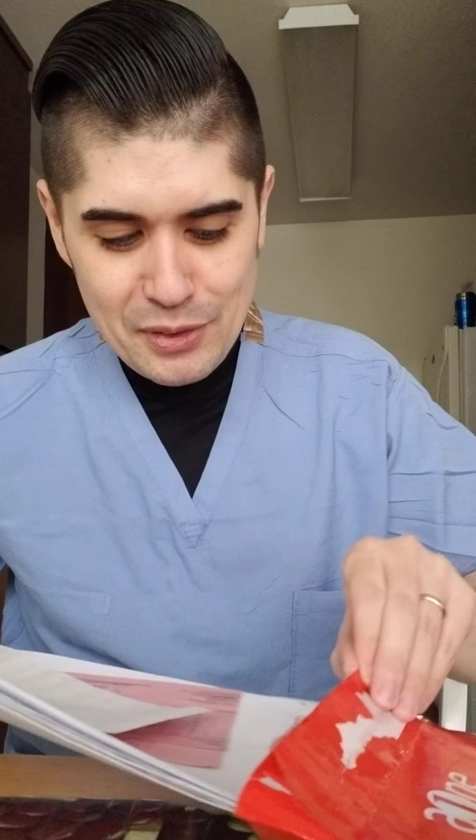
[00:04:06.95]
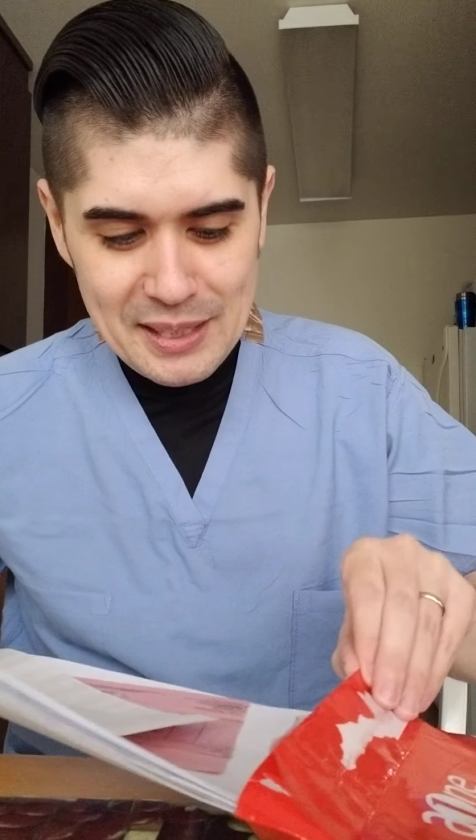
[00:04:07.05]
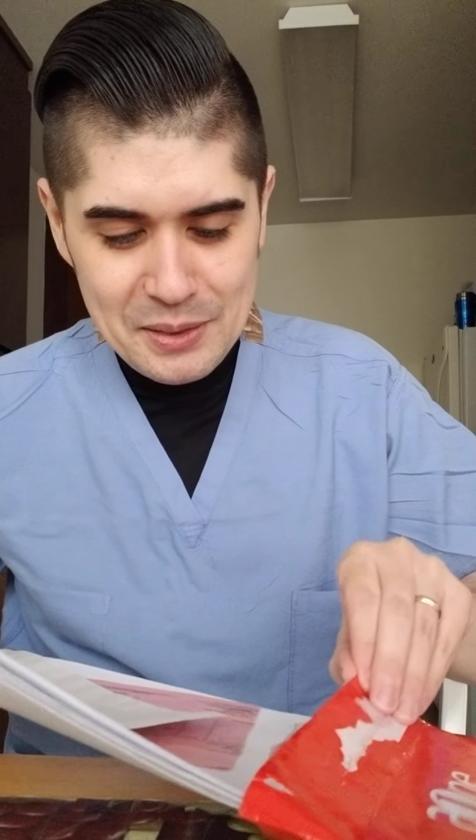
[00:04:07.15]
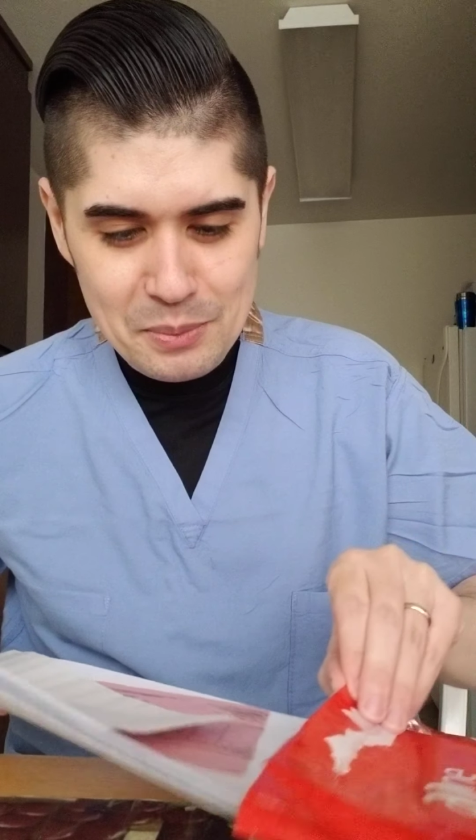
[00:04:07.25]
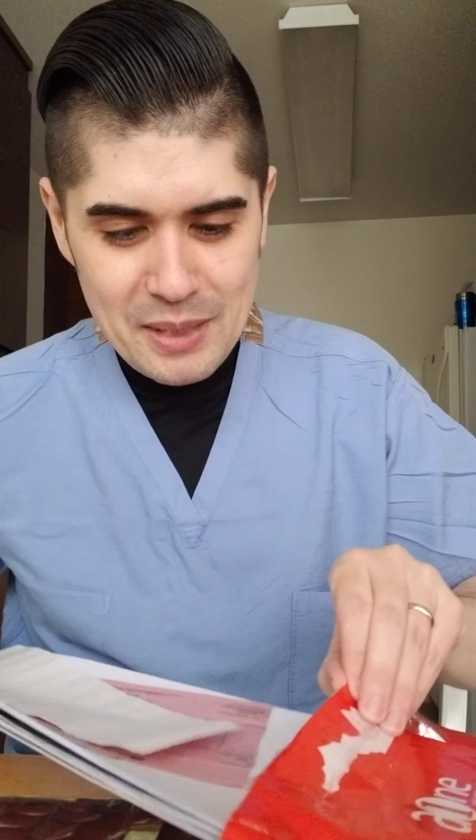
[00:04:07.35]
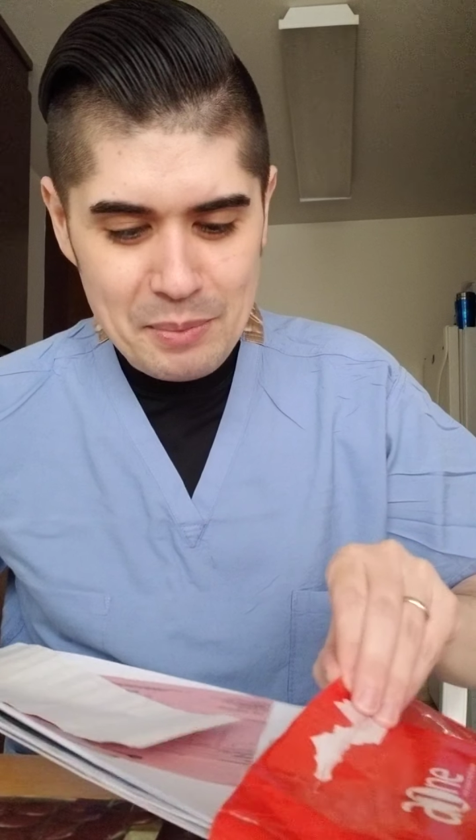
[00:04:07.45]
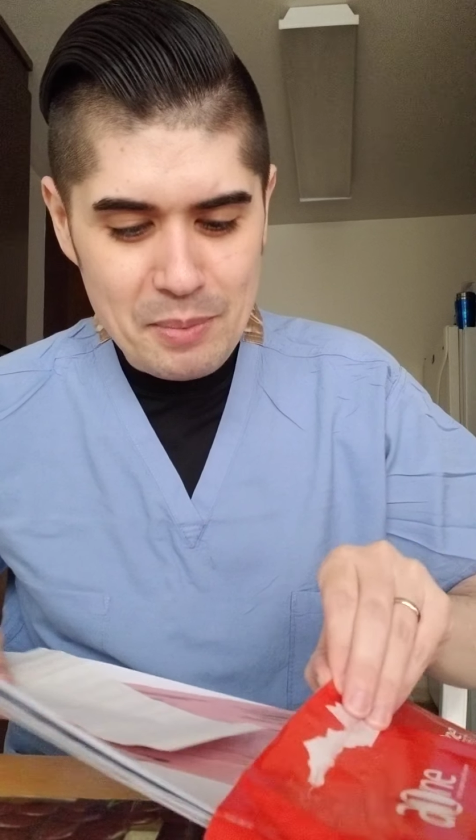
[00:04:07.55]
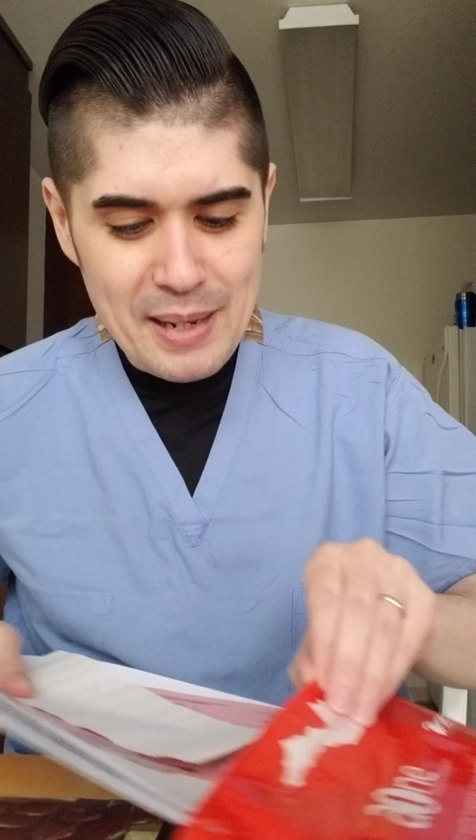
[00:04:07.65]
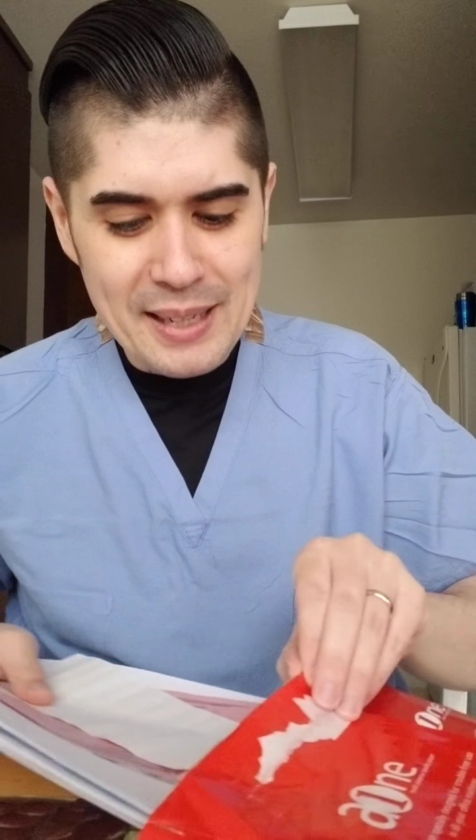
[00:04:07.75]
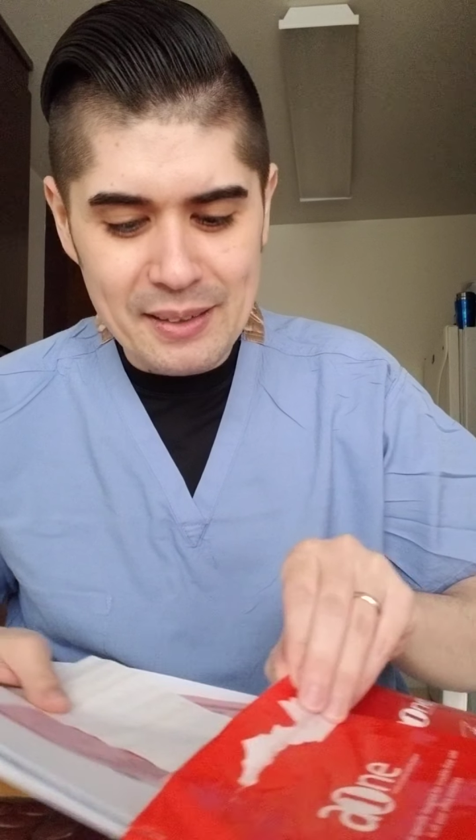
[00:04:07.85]
I do mine, but
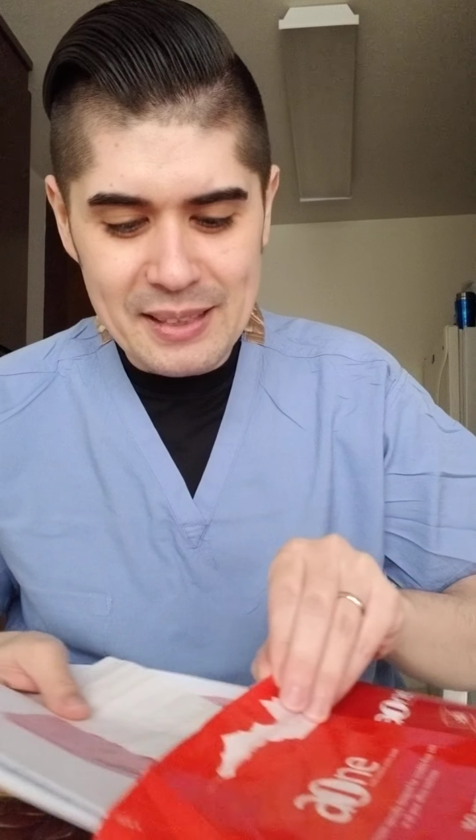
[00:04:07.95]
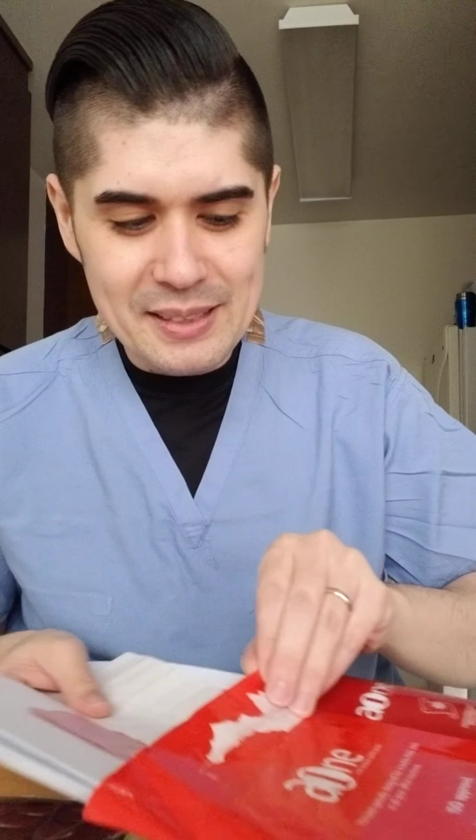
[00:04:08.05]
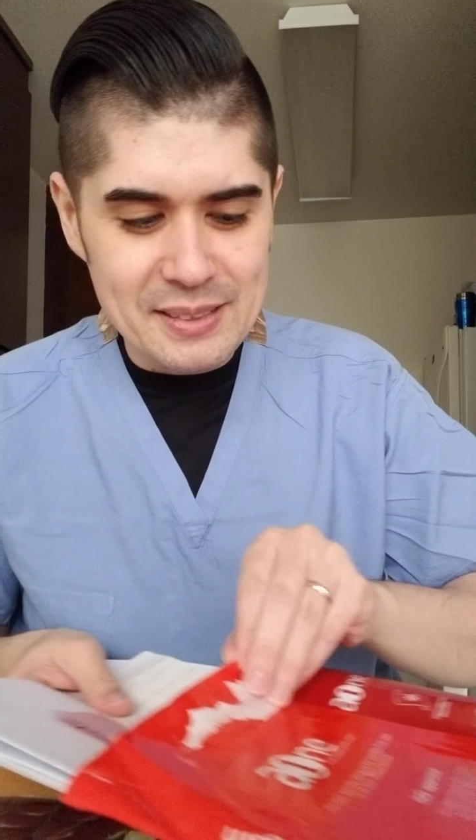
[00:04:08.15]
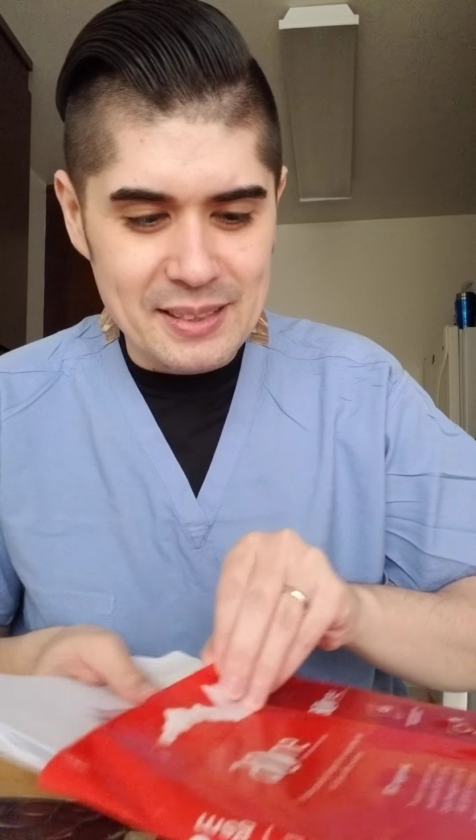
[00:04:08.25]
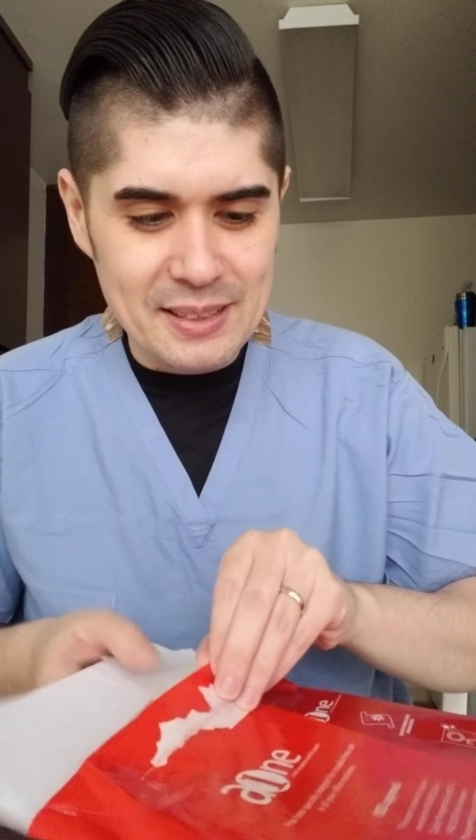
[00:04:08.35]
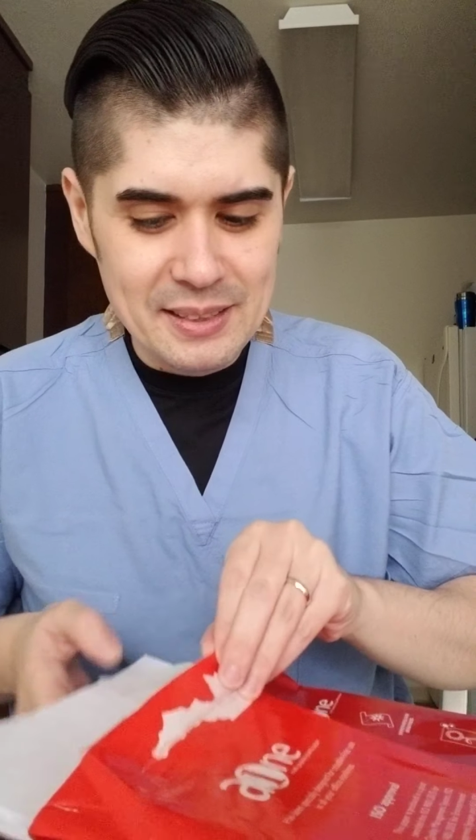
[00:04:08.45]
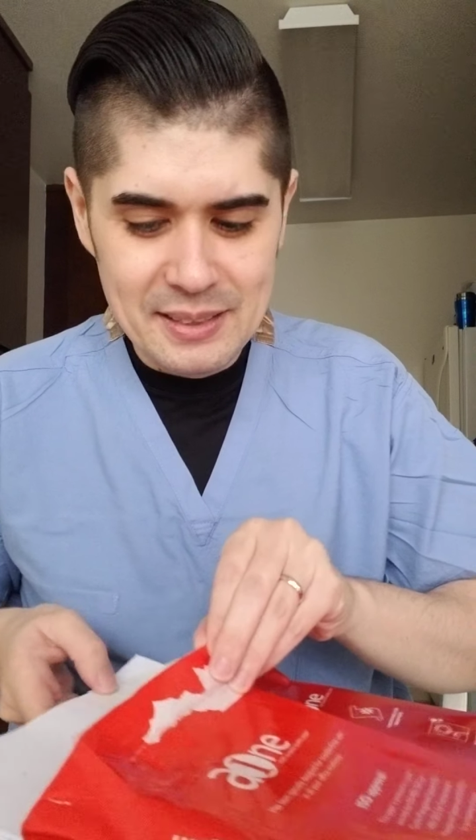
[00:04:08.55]
mine are easy.